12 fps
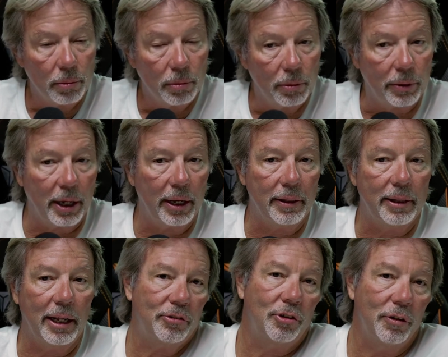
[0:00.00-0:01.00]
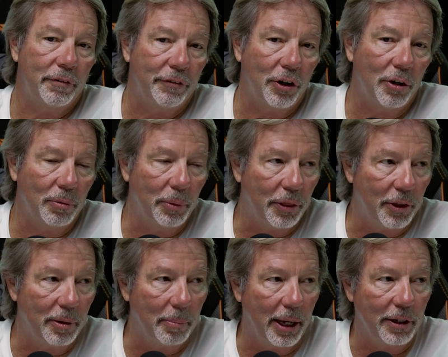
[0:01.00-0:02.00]
Okay, that's going to fall
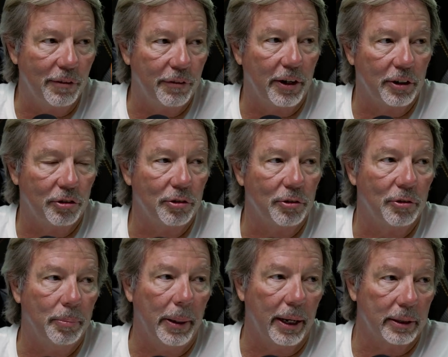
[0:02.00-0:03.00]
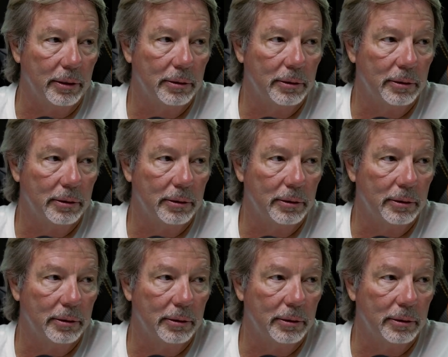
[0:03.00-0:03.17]
within manufacturer spec.